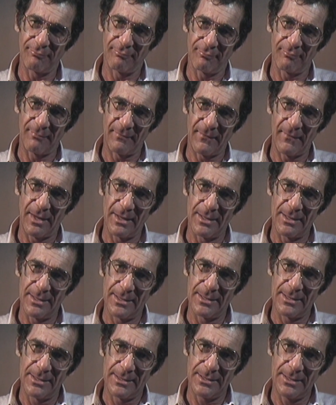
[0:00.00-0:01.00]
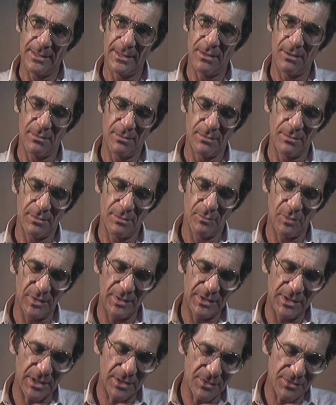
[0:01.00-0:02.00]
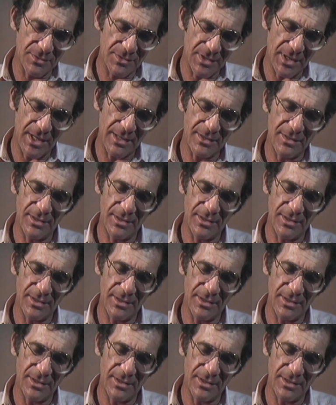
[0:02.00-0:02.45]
the Yakuza. Yeah. Well, the Yakuza, I